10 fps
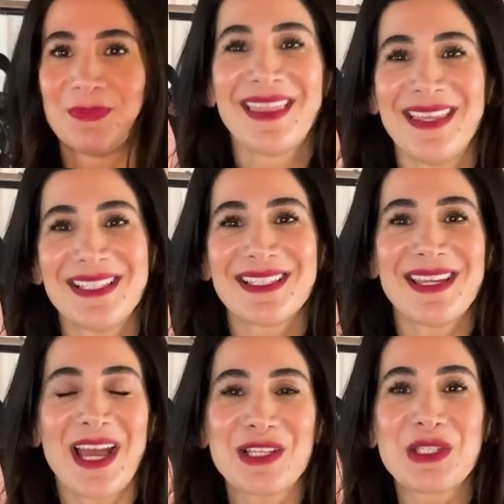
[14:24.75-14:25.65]
This
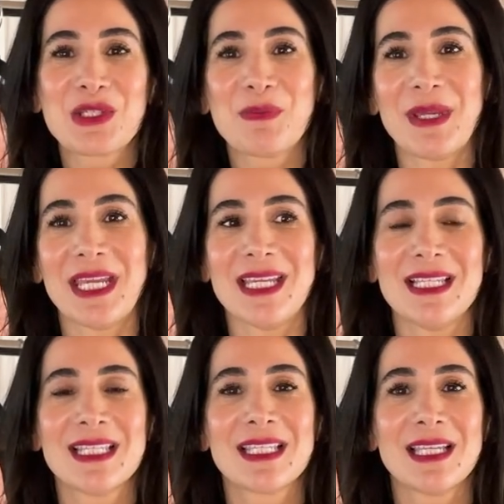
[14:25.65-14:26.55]
next
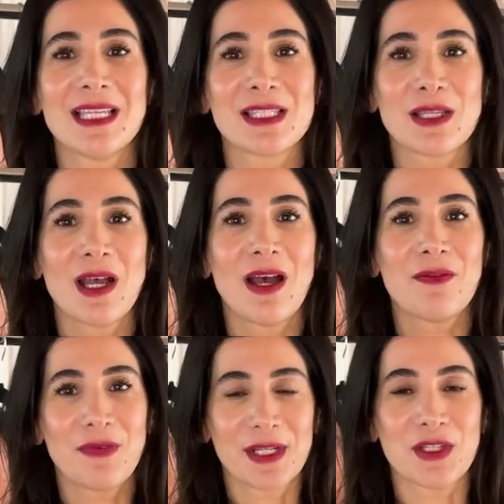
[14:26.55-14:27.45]
piece is a
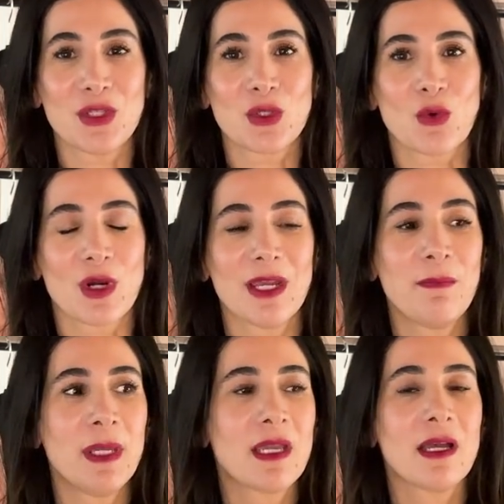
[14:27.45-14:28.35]
funny story
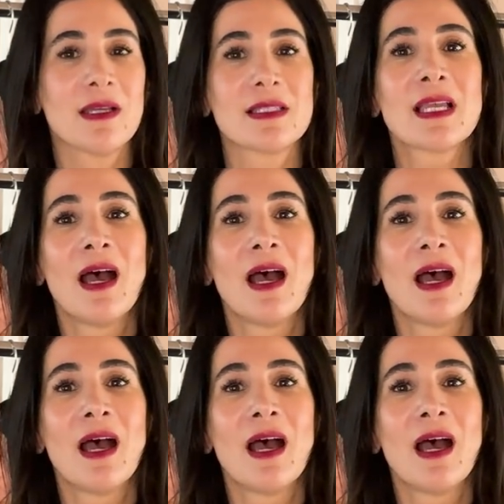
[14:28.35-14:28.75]
because